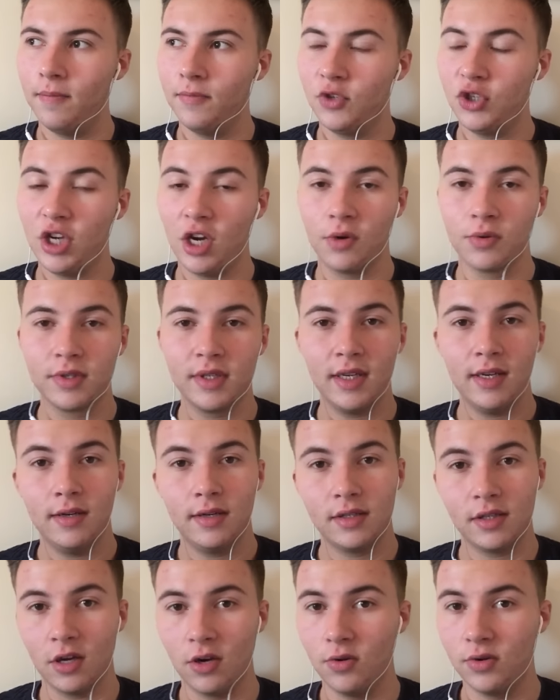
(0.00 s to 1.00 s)
Chelsea,
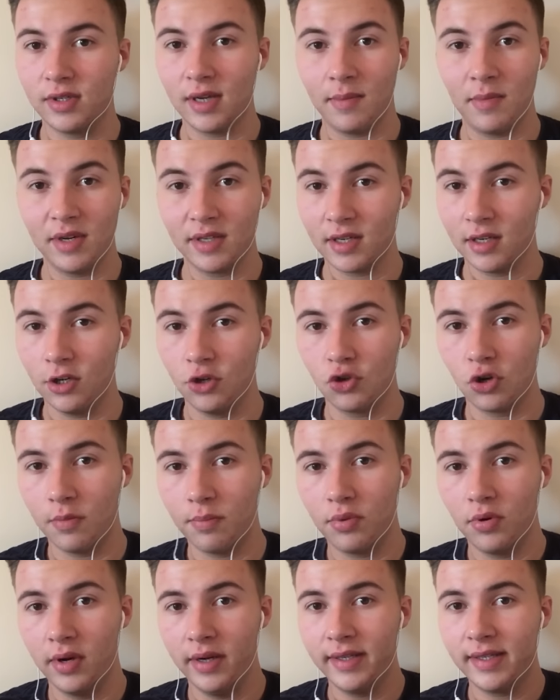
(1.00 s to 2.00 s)
so someone's going to
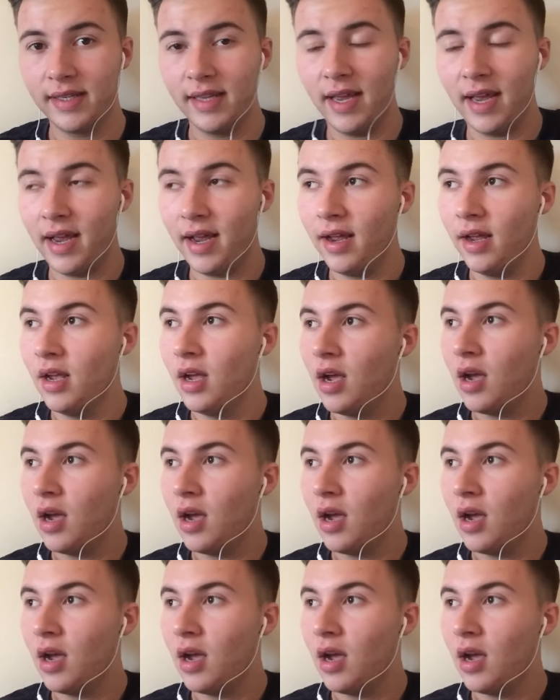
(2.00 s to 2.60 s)
drop points there.